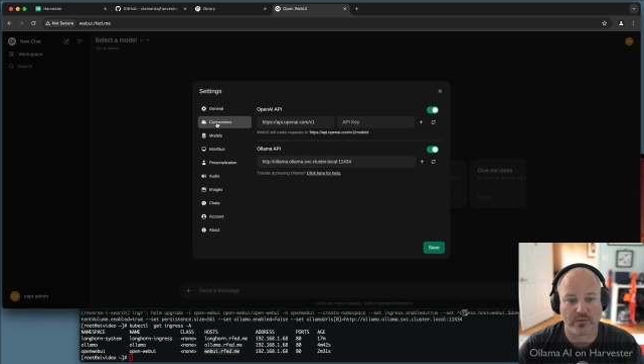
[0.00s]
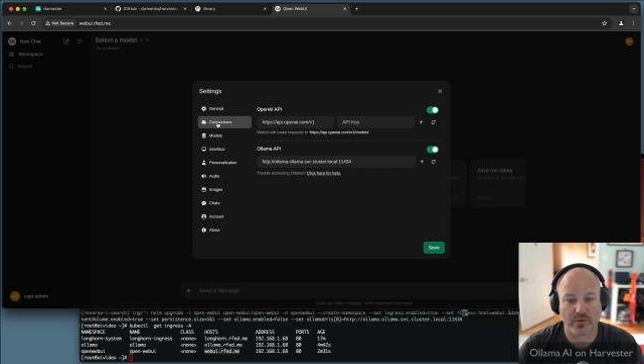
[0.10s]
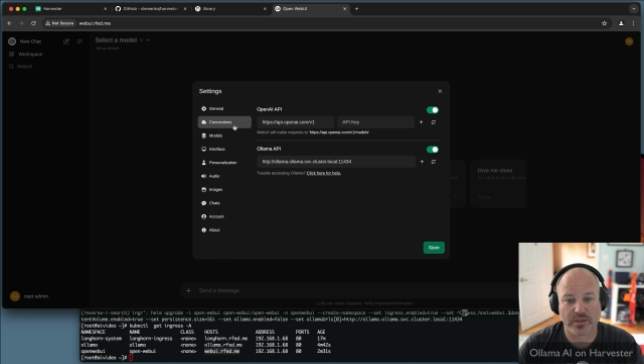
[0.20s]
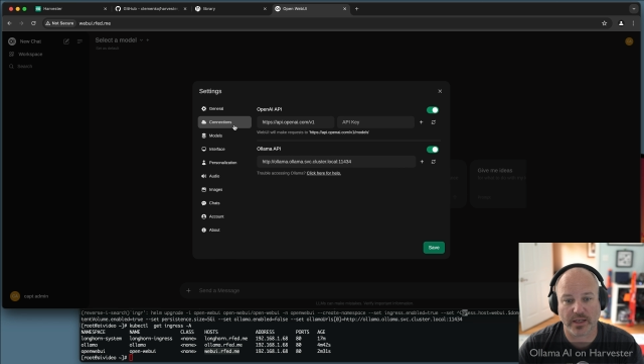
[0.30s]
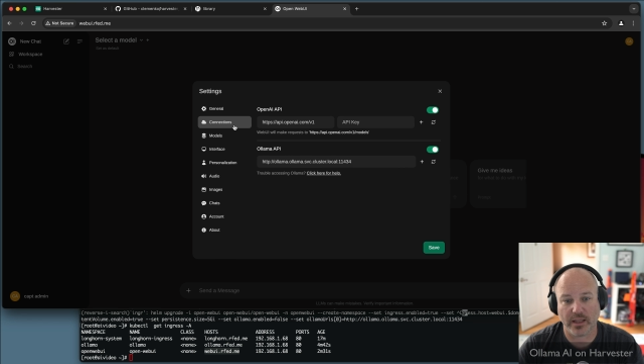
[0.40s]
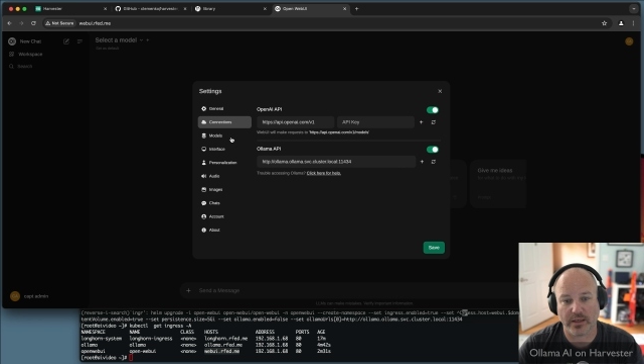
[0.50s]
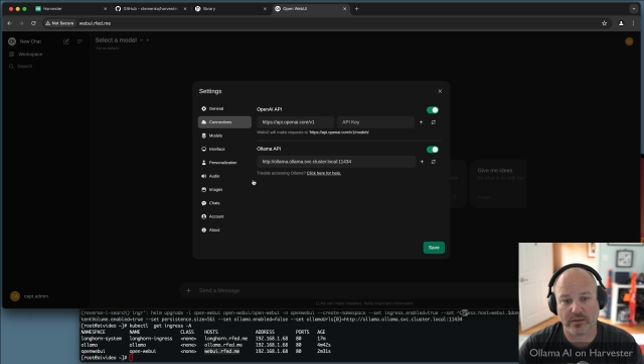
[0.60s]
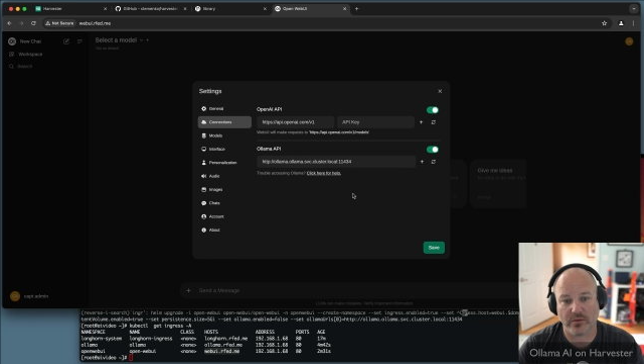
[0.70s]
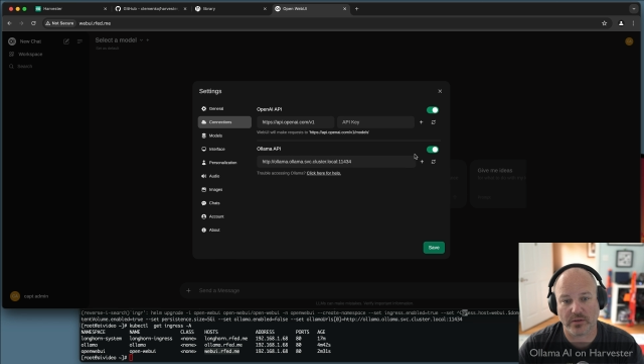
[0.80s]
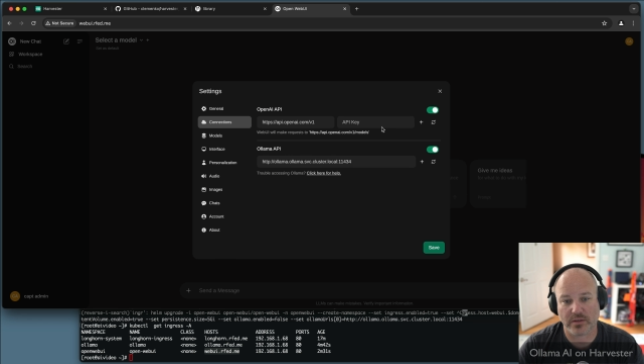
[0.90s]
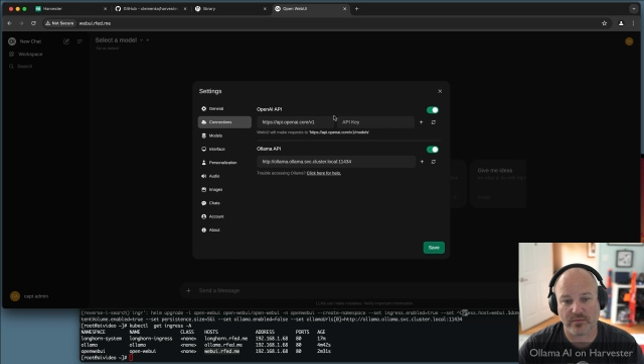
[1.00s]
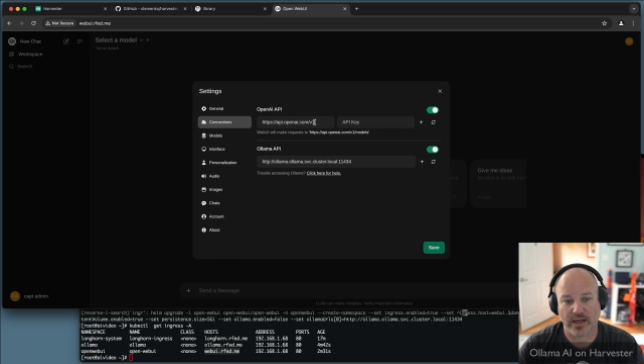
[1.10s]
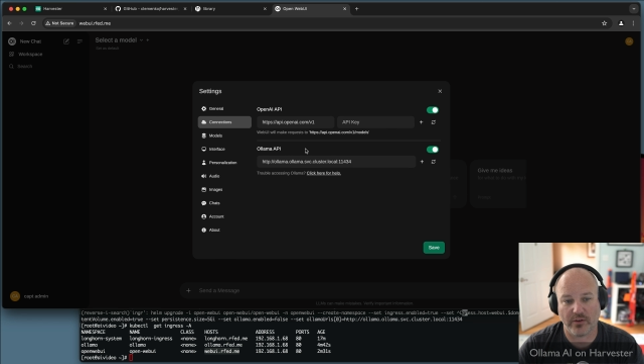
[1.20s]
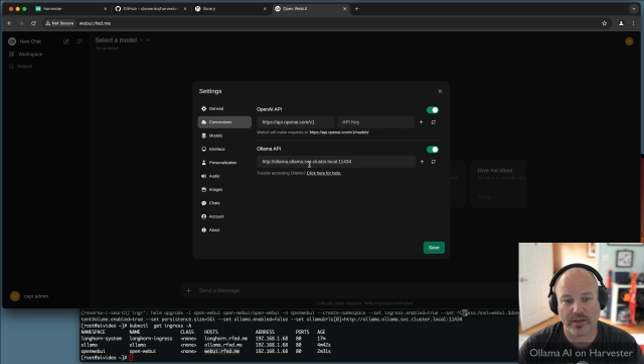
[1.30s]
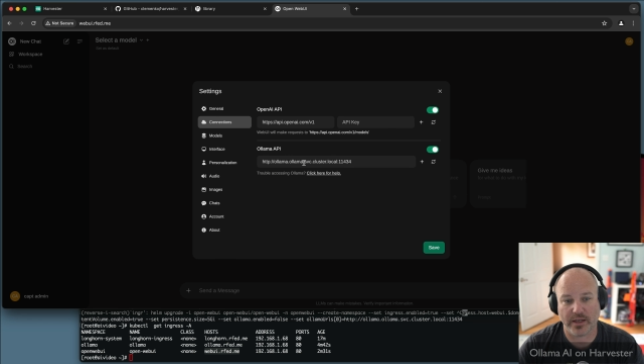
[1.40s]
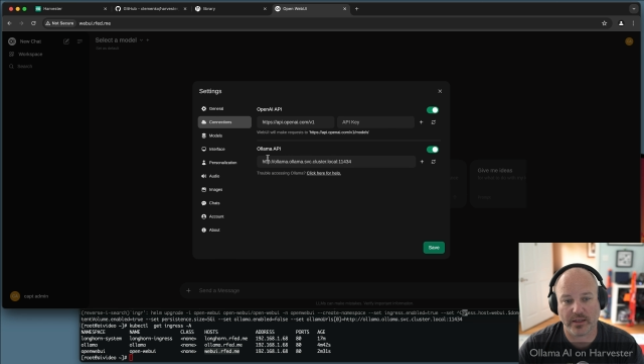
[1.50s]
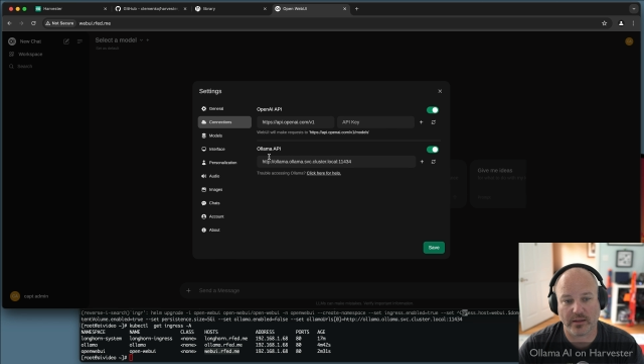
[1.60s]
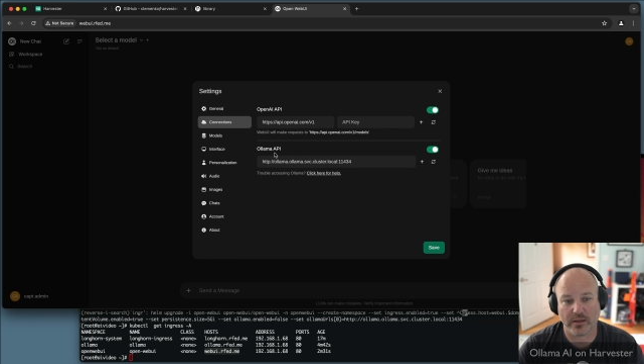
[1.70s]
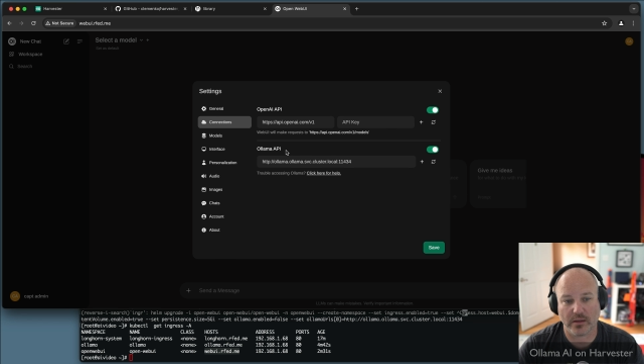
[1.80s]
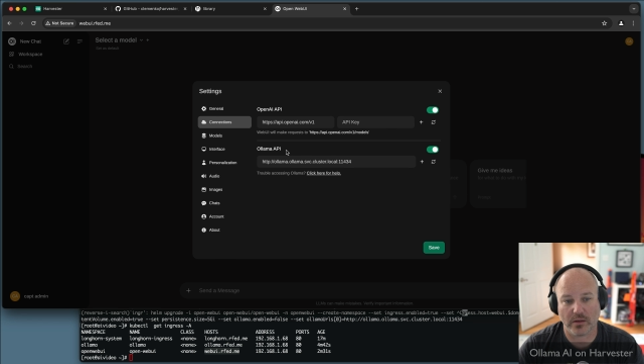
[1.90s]
The first thing I like doing is validating
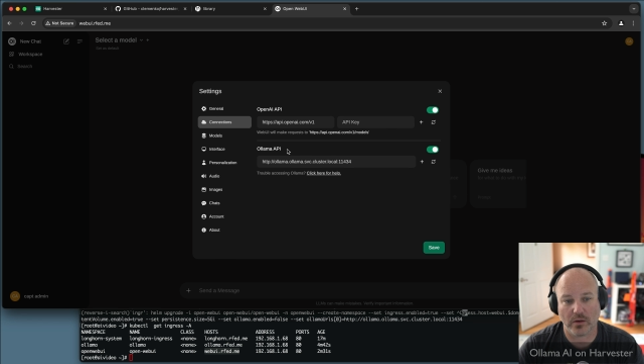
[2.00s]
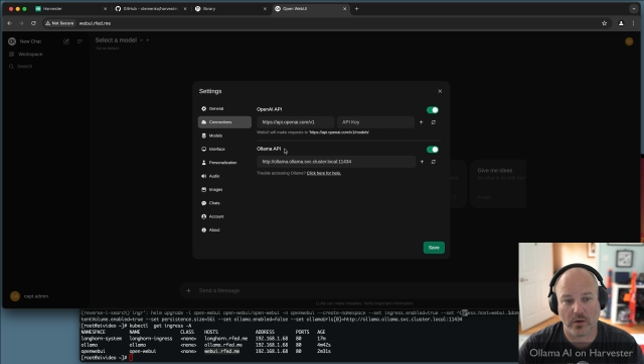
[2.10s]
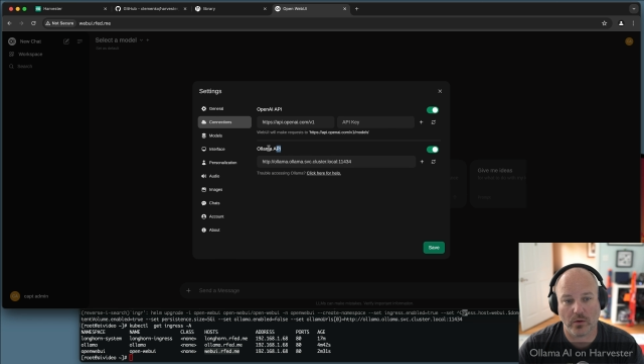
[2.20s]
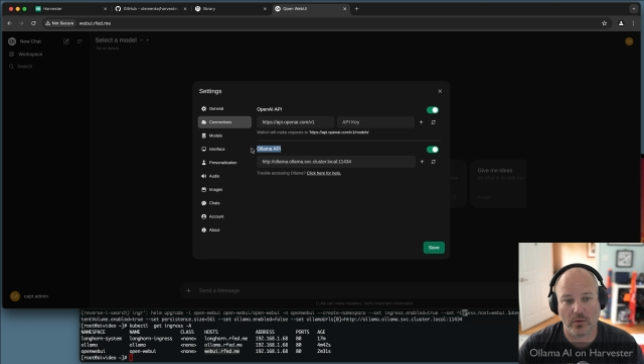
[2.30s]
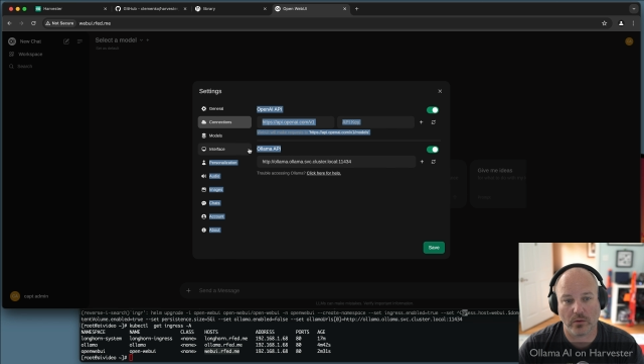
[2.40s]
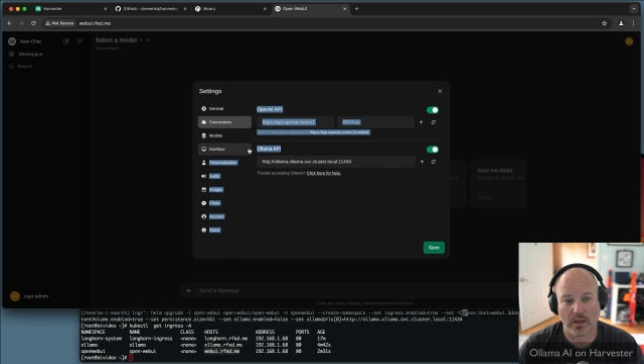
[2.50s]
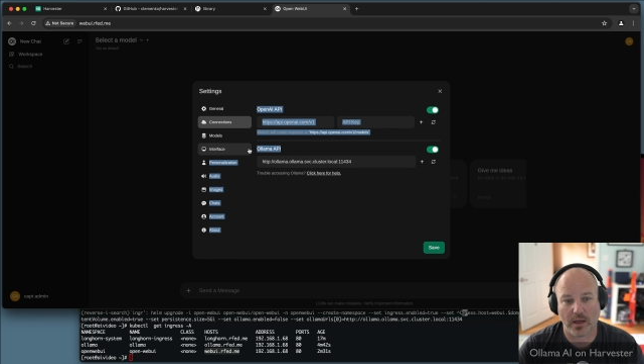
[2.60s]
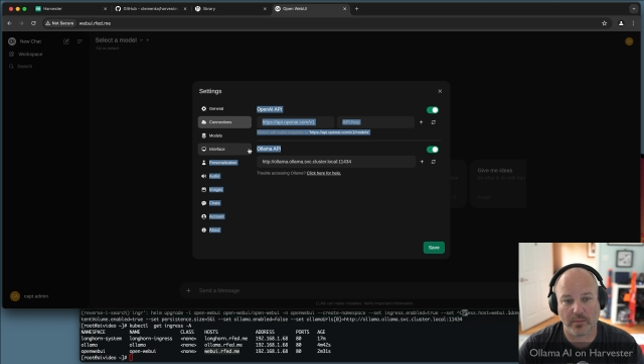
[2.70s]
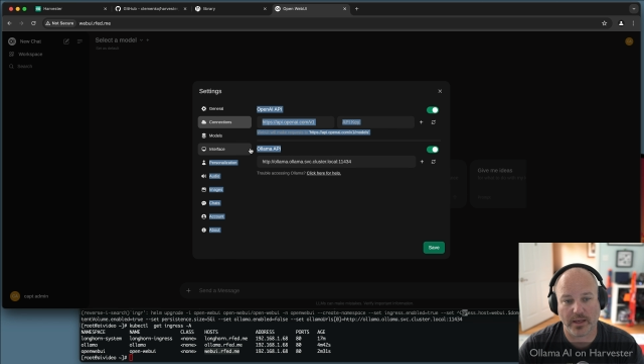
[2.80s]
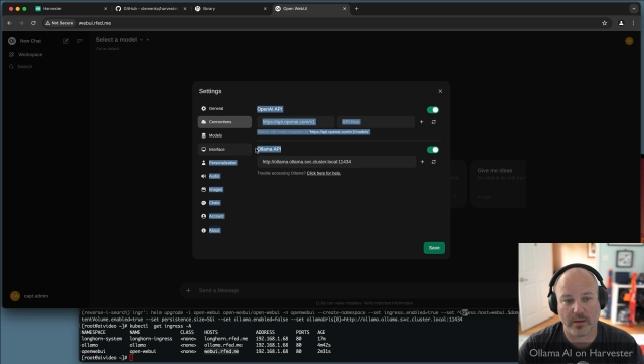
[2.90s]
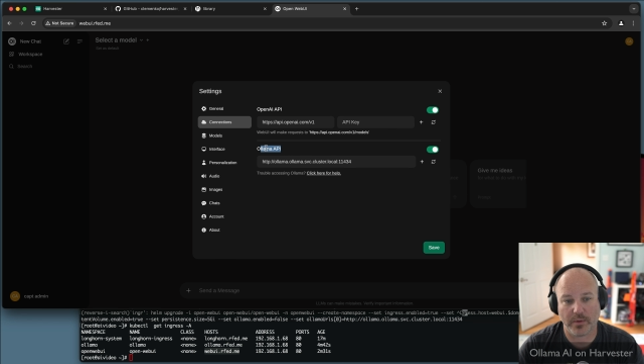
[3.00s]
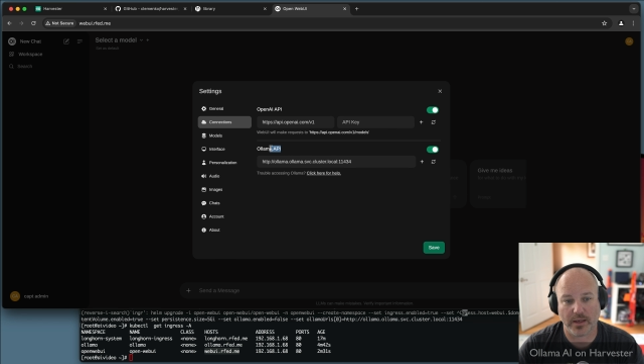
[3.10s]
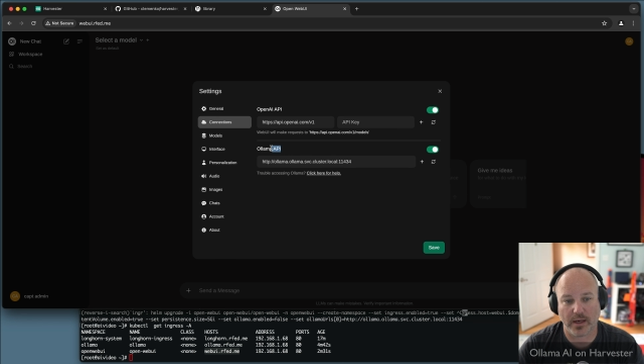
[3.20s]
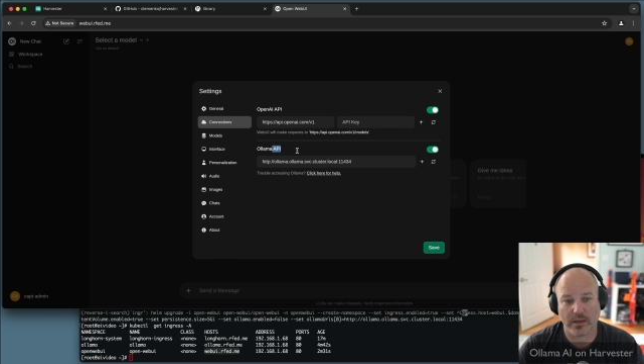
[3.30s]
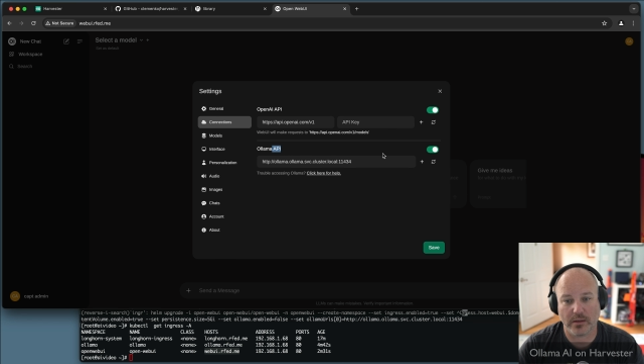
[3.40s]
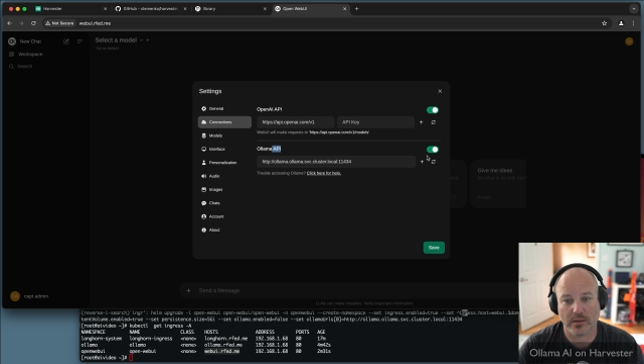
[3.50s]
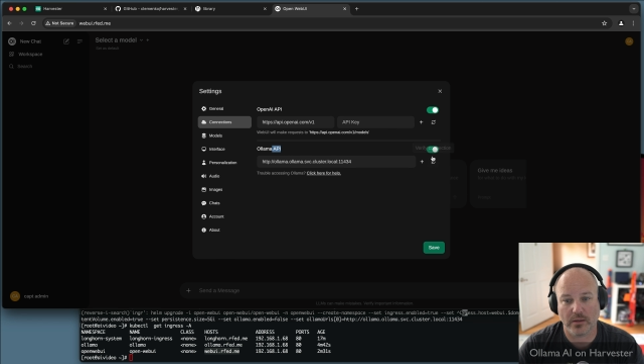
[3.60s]
the Ollama API.